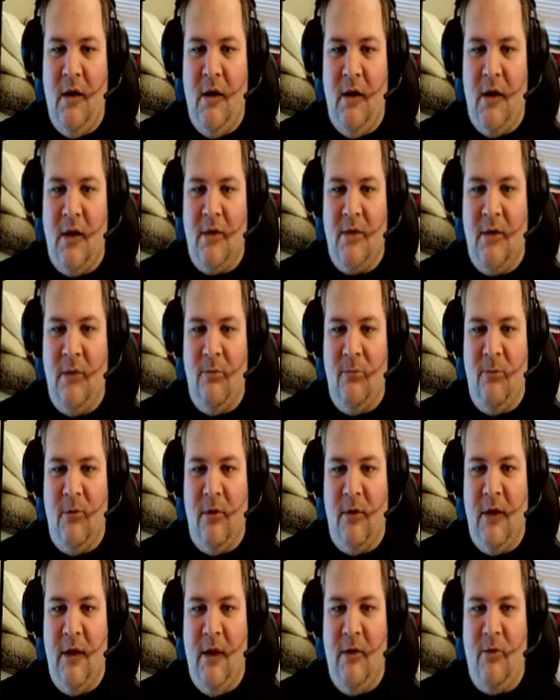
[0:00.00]
Nothing
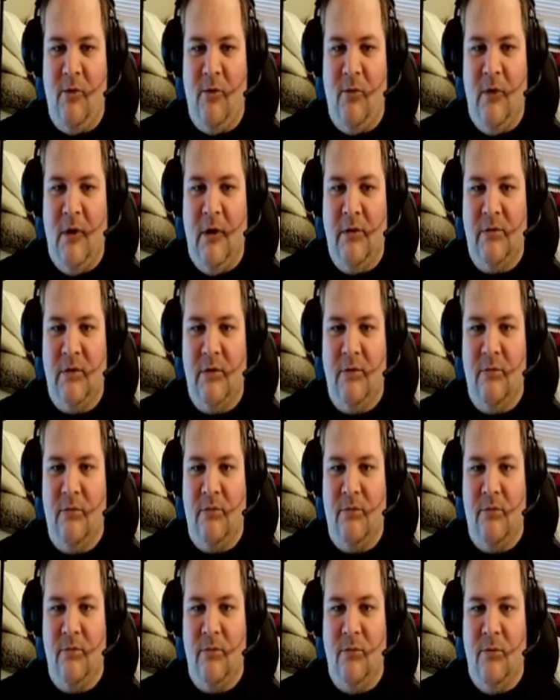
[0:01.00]
really aggressive
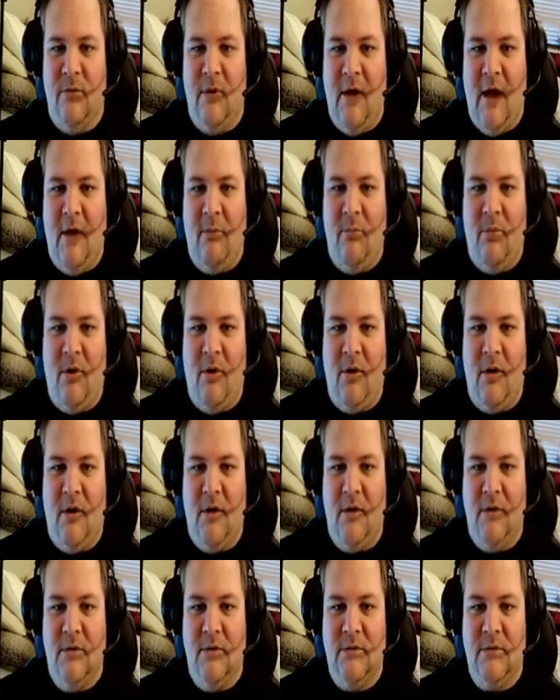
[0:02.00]
through that
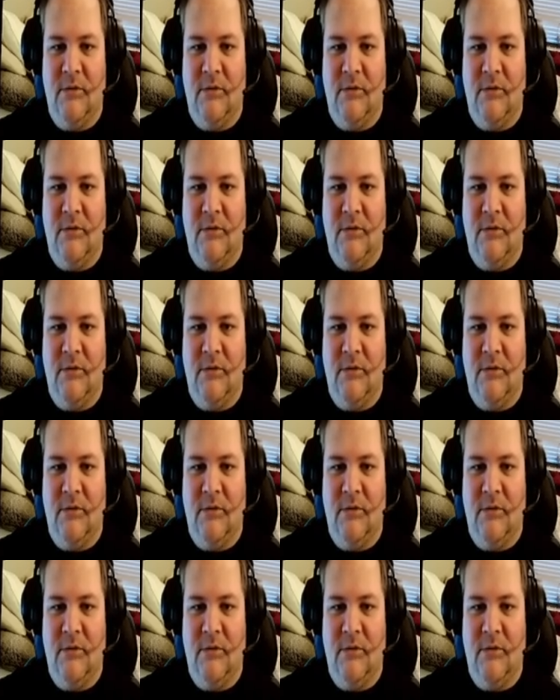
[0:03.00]
part.